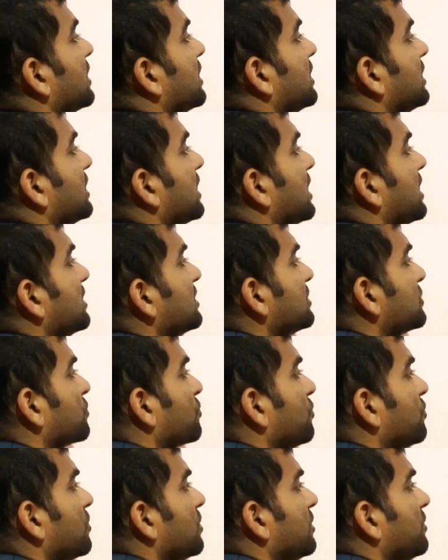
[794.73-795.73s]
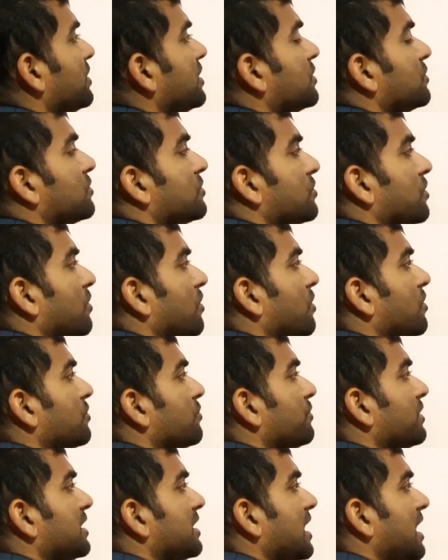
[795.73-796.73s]
Yes, in
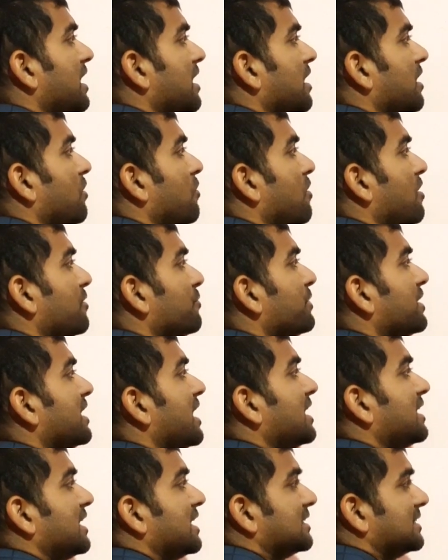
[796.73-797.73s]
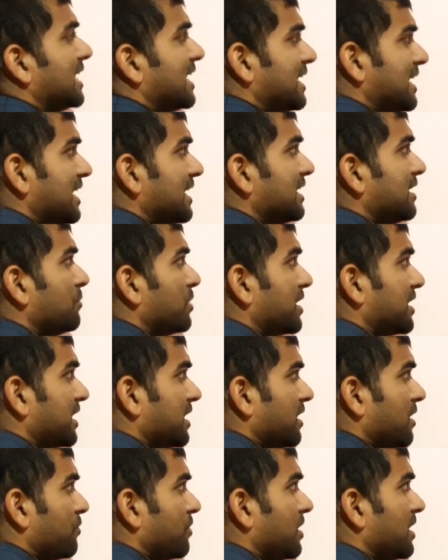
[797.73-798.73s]
short we write along, we write sine, but
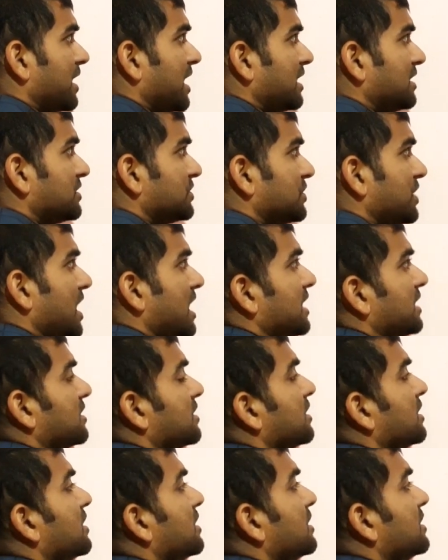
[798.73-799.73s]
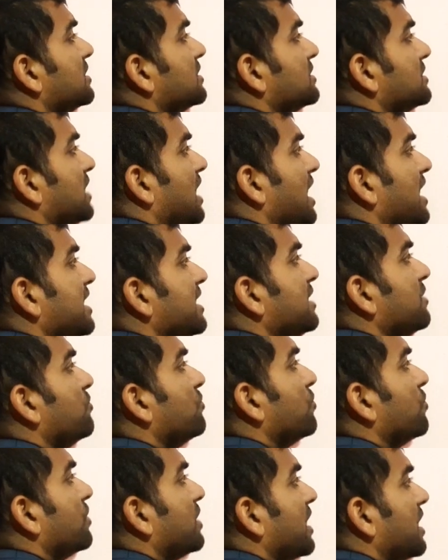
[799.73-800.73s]
here we write sine. Sine, you
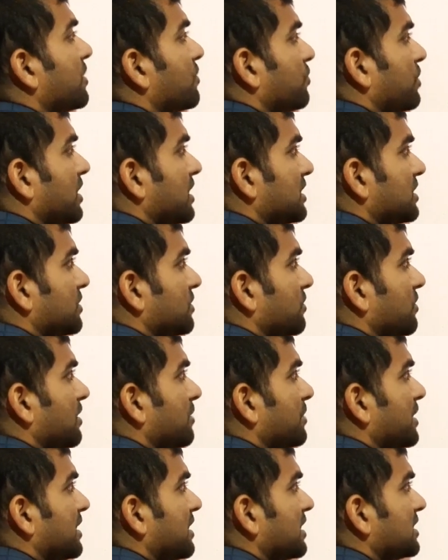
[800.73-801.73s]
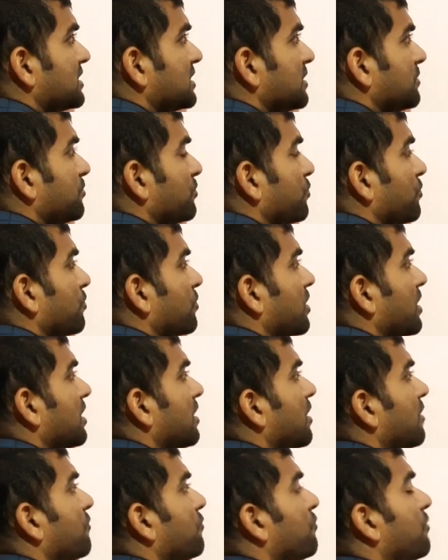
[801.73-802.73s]
know that it will be reciprocal
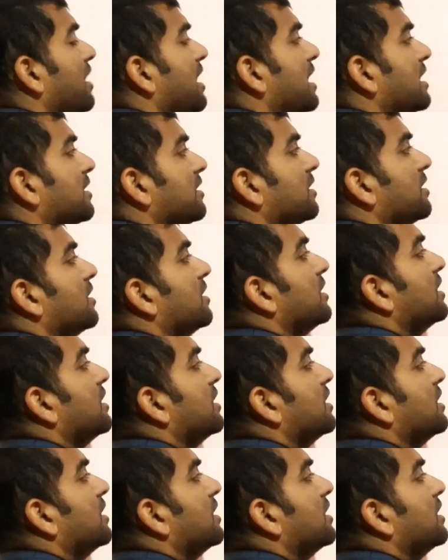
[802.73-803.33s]
of what?